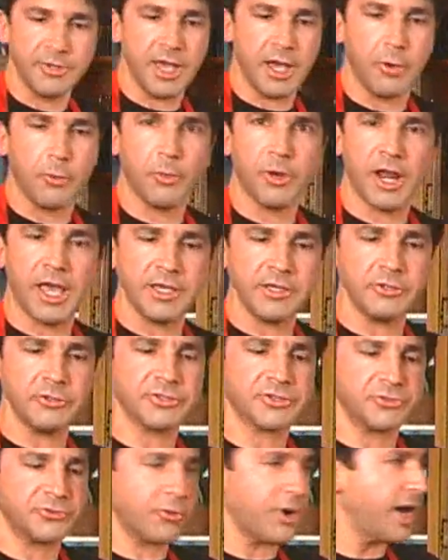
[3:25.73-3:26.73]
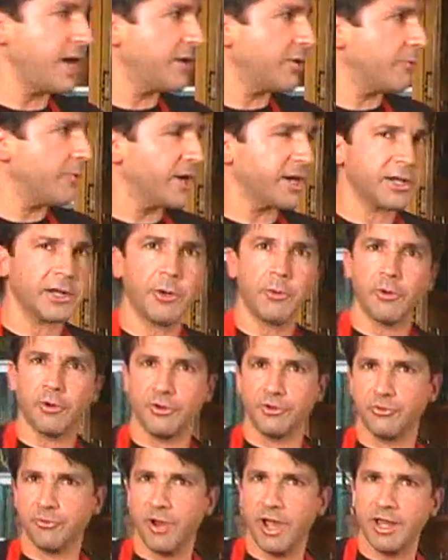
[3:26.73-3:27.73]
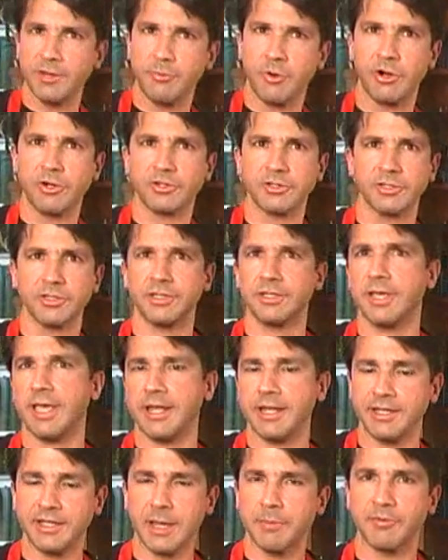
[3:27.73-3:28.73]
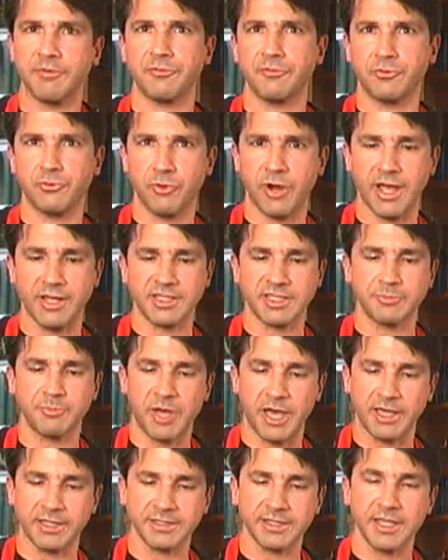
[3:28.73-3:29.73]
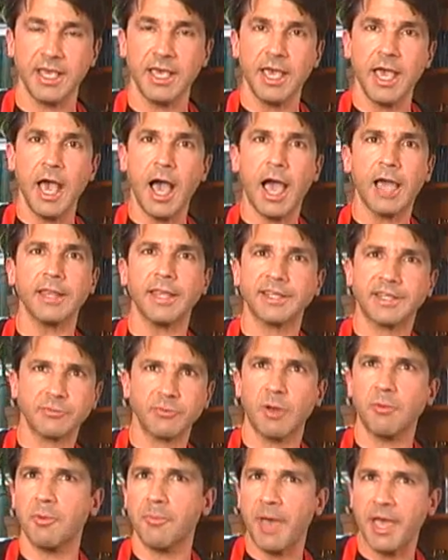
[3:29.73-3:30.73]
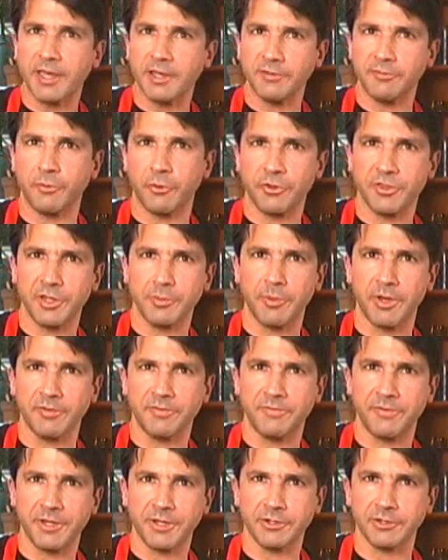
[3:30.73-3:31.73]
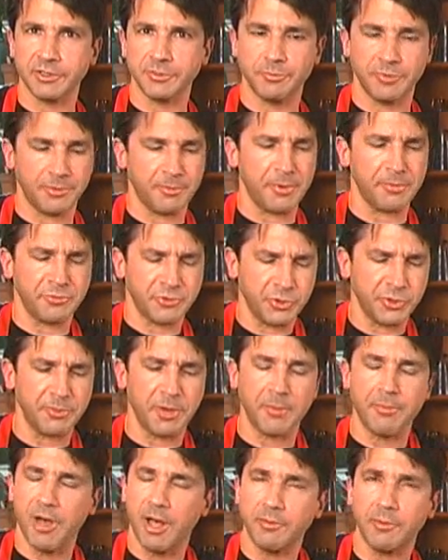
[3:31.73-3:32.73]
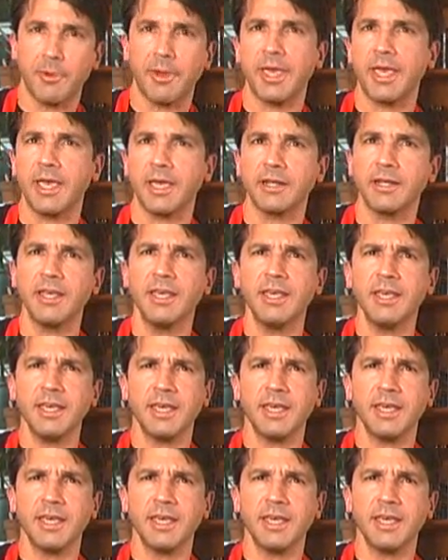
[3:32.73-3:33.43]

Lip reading: Now, when I use dried oregano or dried parsley, any type of dried spice, I like to rub it back and forth in my fingers, between my palm and my hand.